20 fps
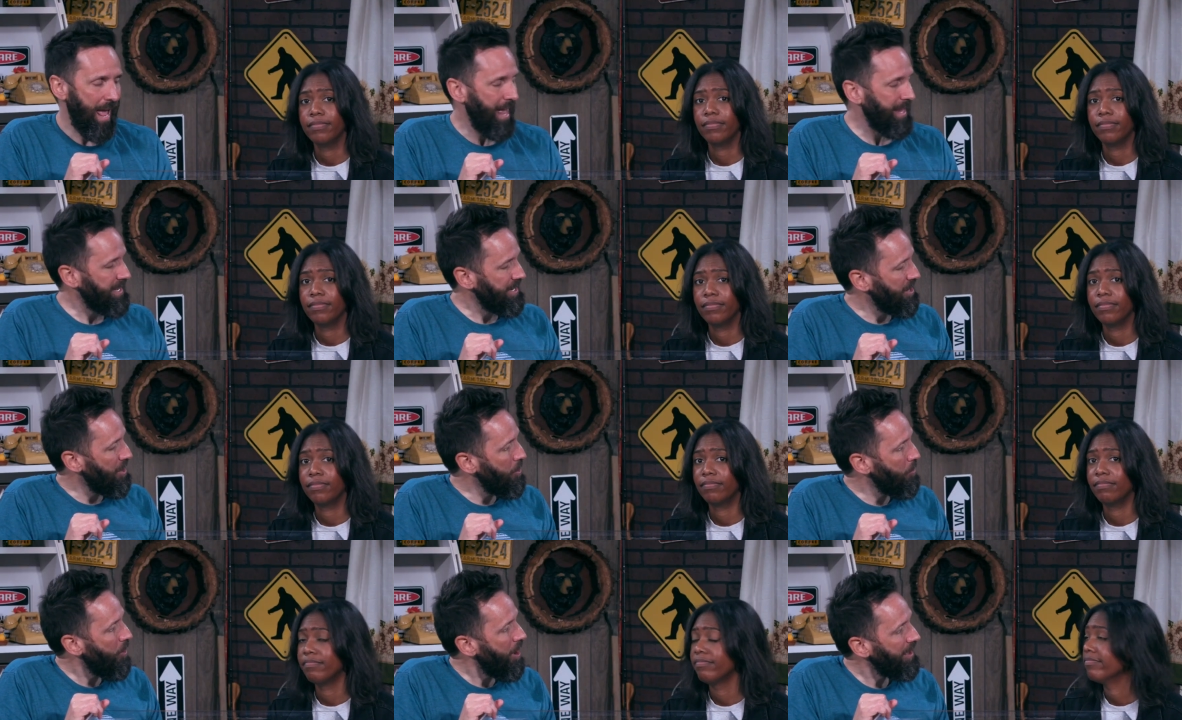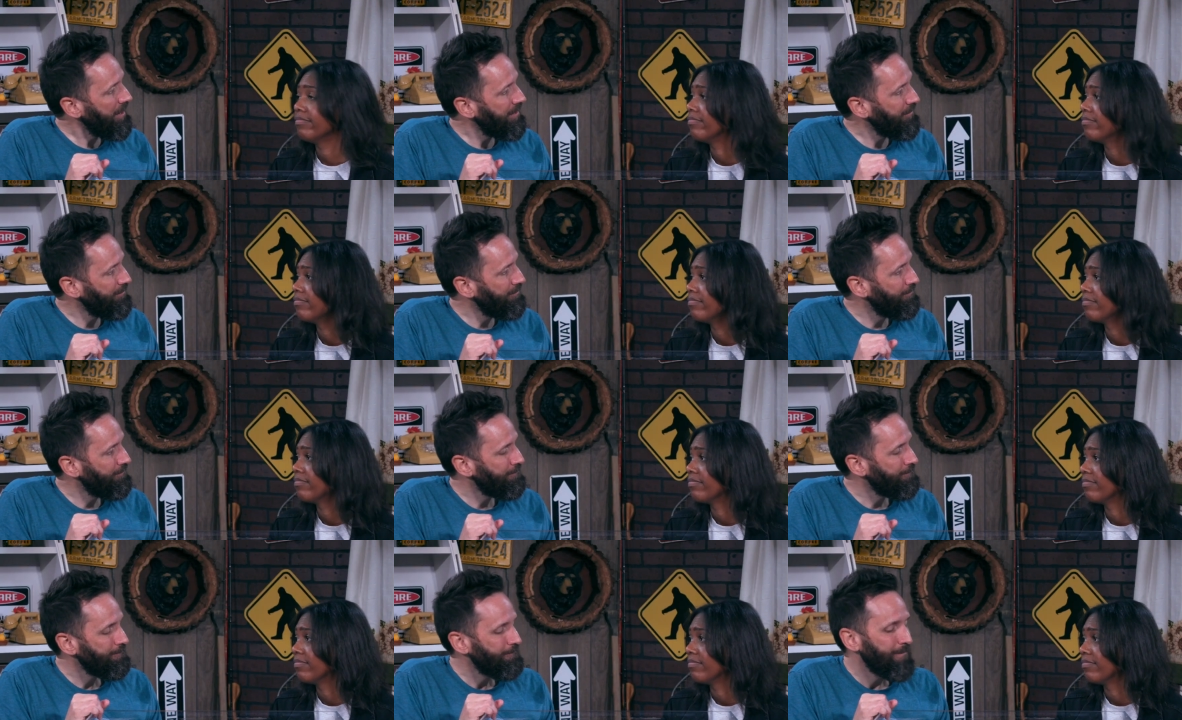Speaker 1: And you know what?
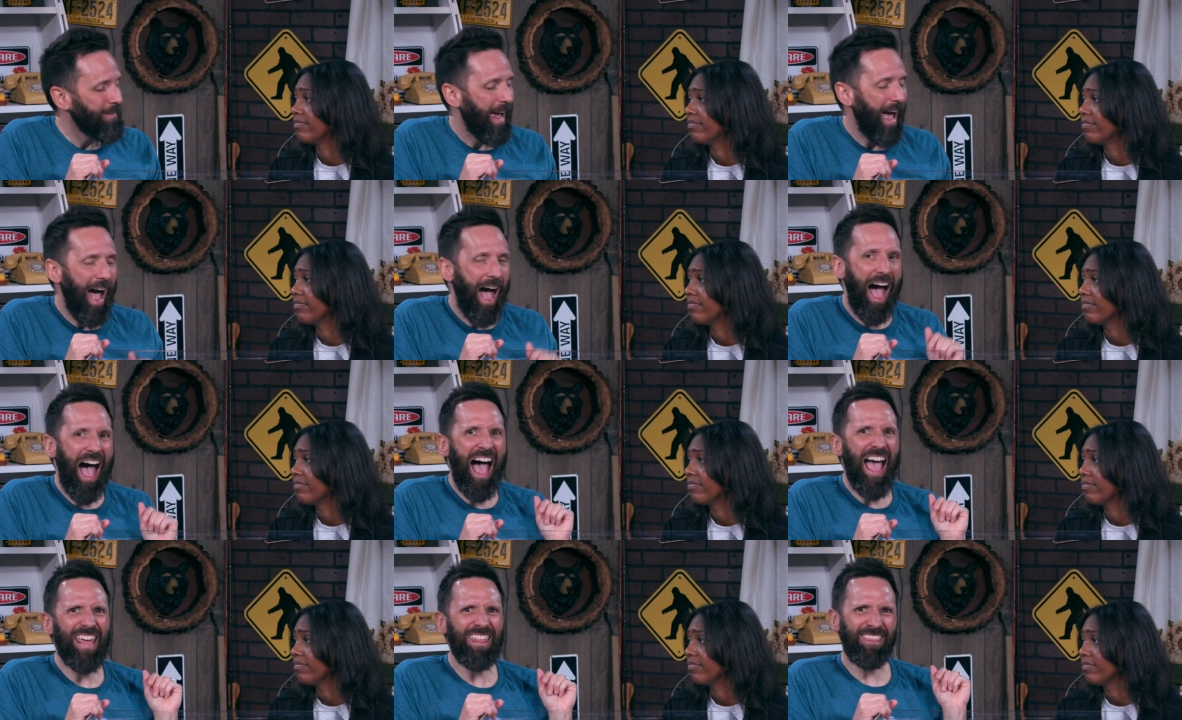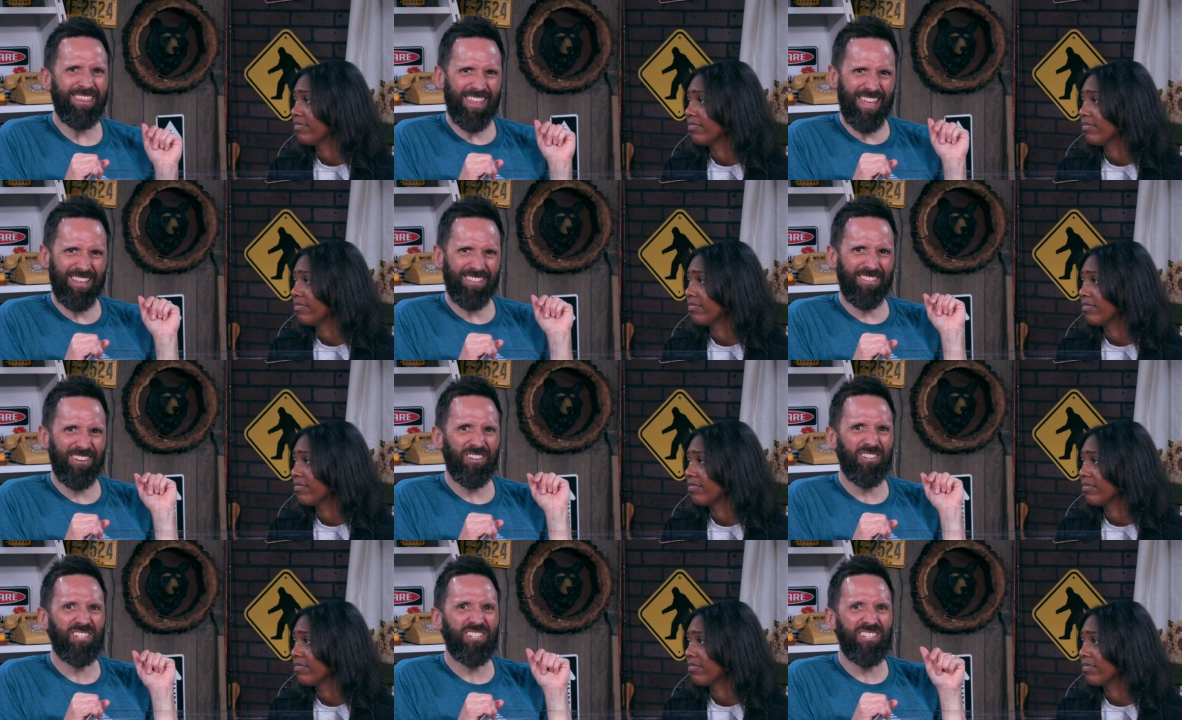I
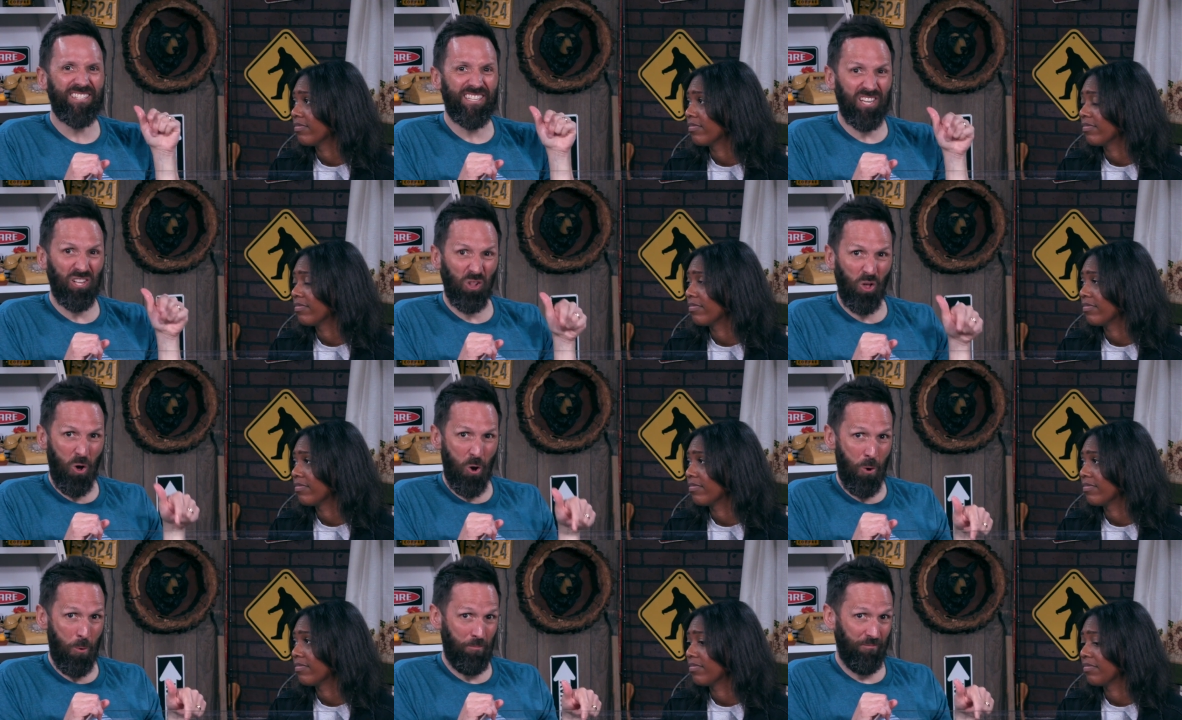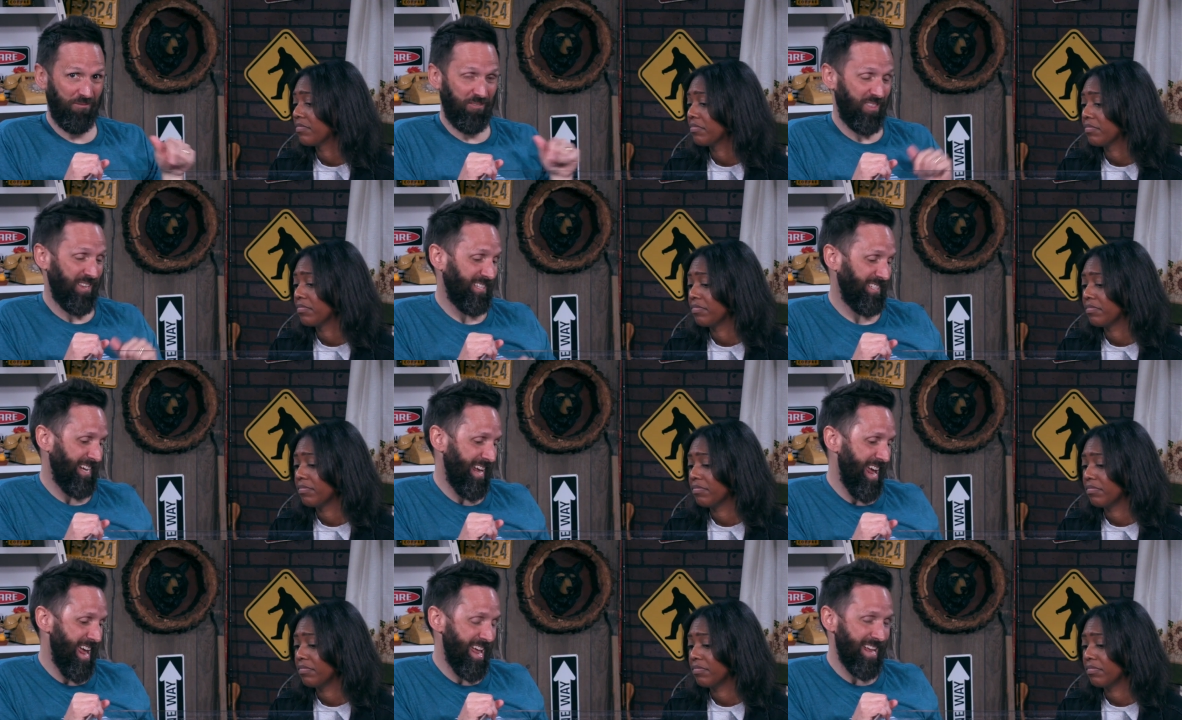think there's still hope for
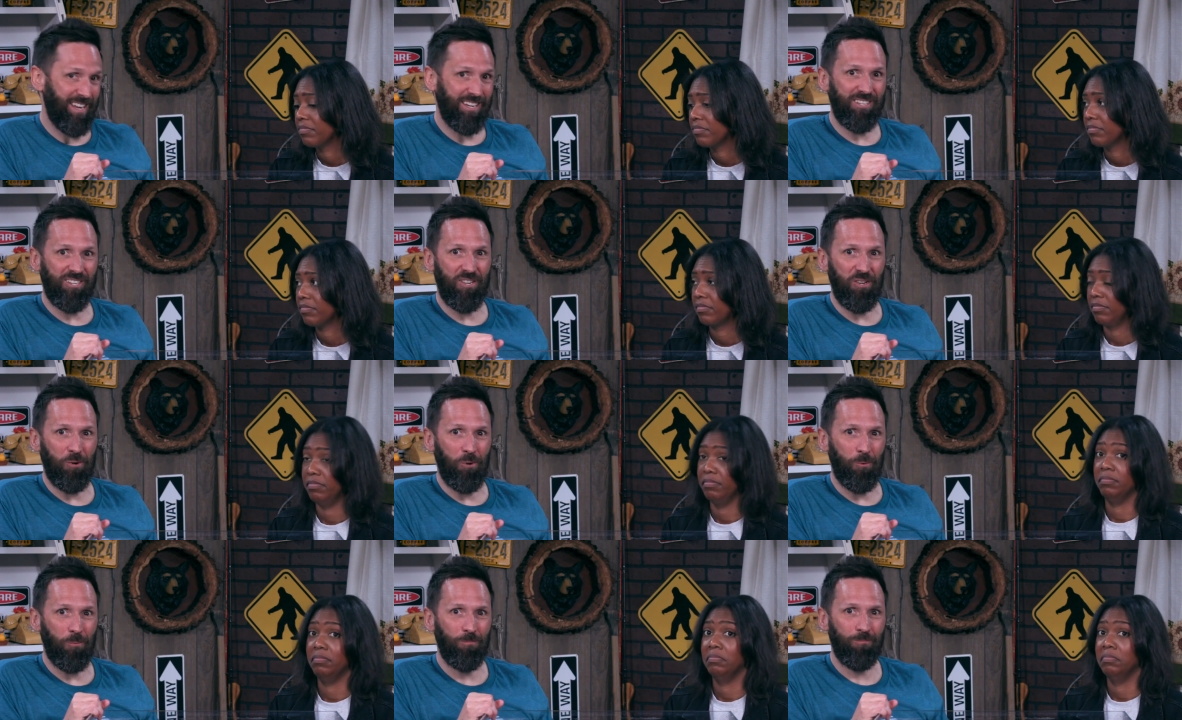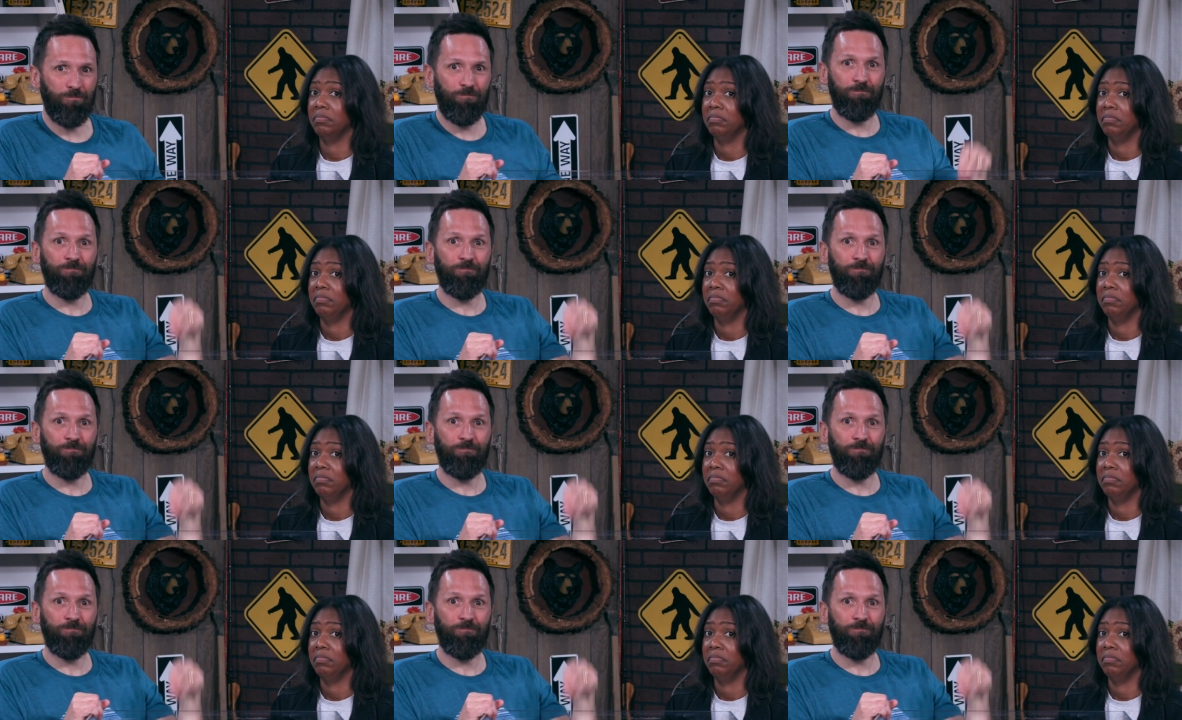this egg, too.